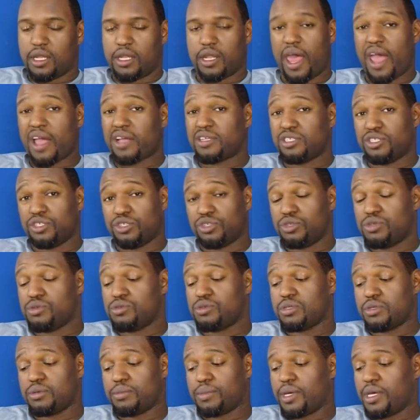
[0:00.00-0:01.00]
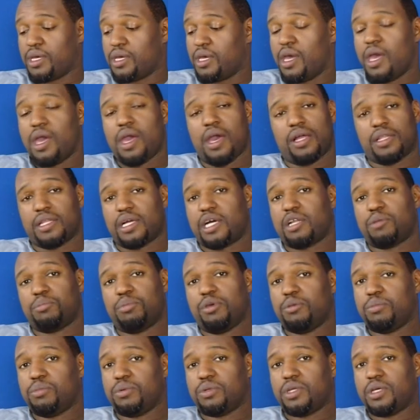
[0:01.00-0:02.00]
actually use it, man. A lot of
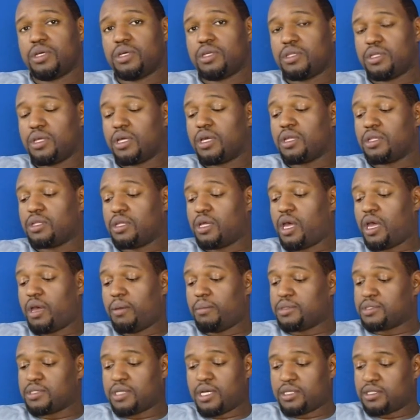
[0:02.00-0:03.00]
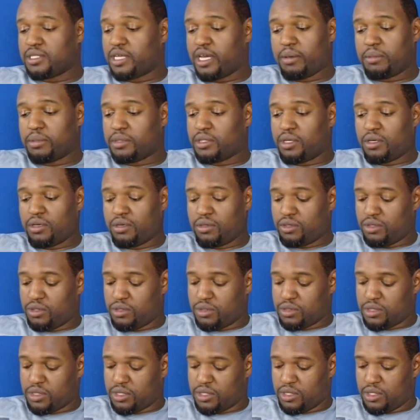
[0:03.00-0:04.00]
people, they get the Amazon tab, but they don't
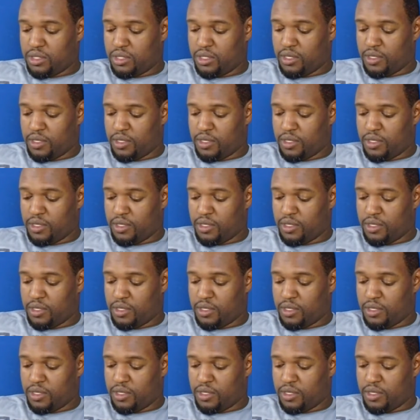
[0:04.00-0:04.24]
use it.